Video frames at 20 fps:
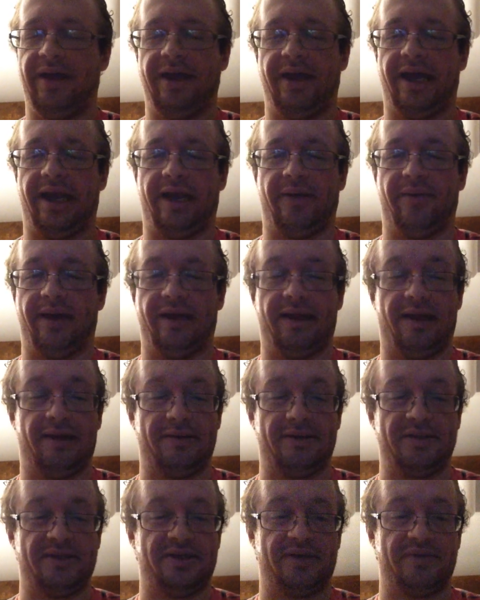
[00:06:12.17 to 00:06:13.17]
Anyway,
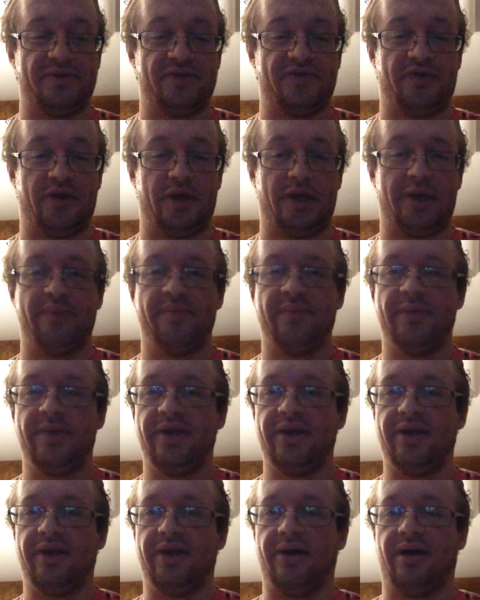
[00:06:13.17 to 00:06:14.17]
that was funny.
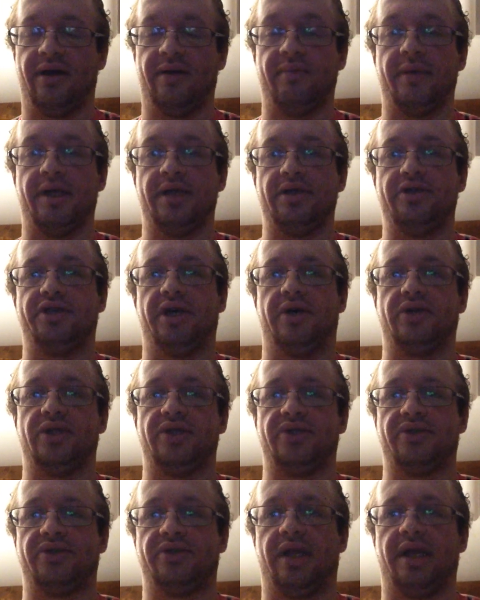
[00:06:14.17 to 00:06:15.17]
And
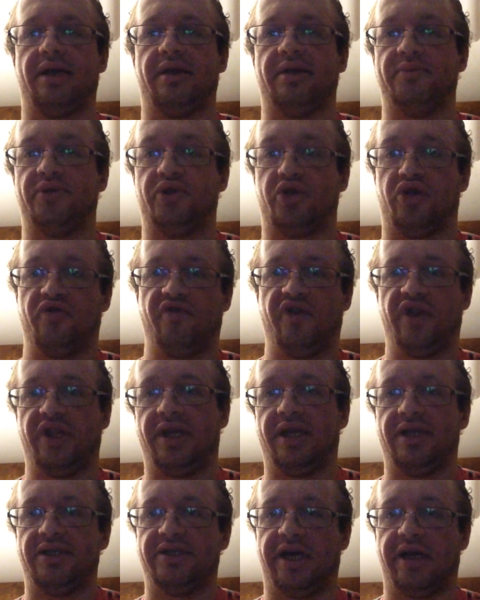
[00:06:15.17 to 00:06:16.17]
Sheldon's like observing
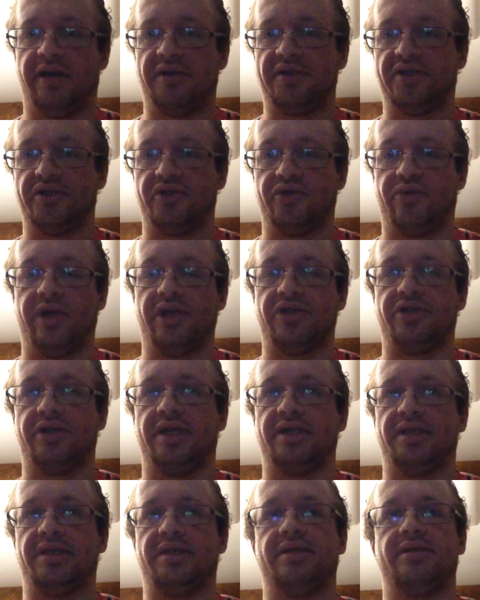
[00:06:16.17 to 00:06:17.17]
the entire situation
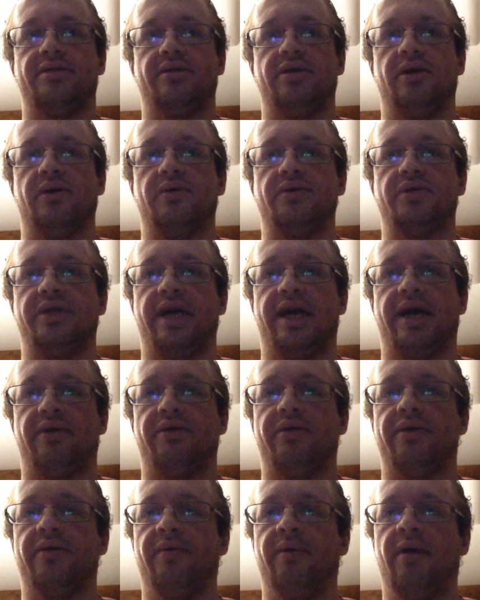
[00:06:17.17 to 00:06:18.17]
as it goes
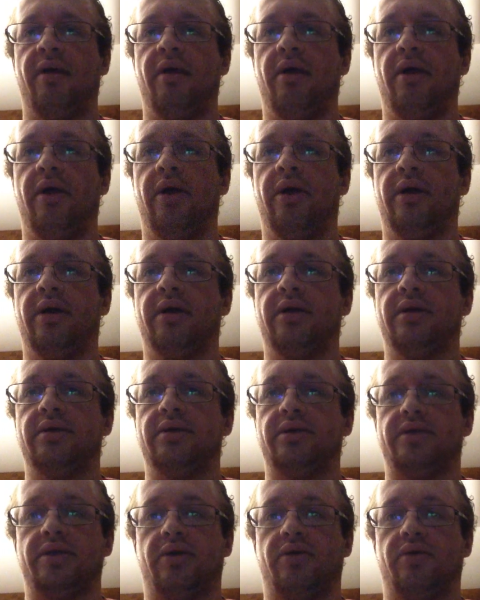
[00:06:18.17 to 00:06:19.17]
down.
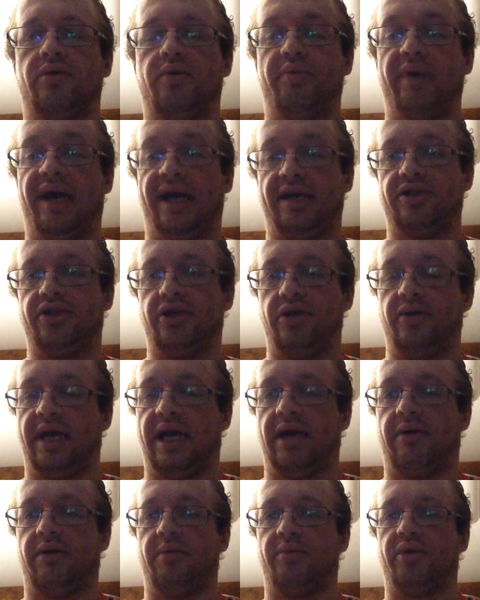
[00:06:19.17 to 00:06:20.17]
So back to
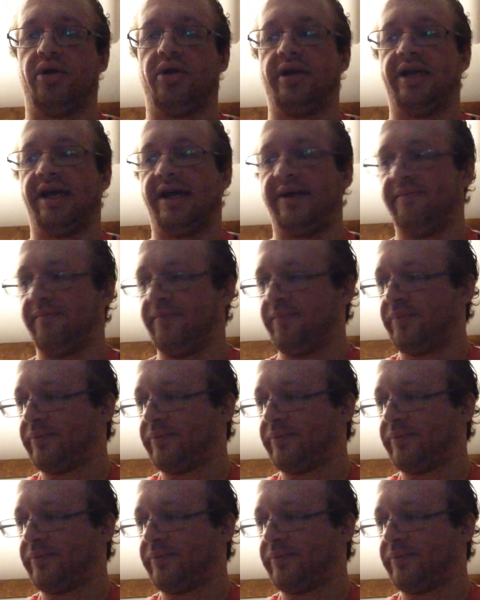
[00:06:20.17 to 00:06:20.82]
Howard and Bernadette.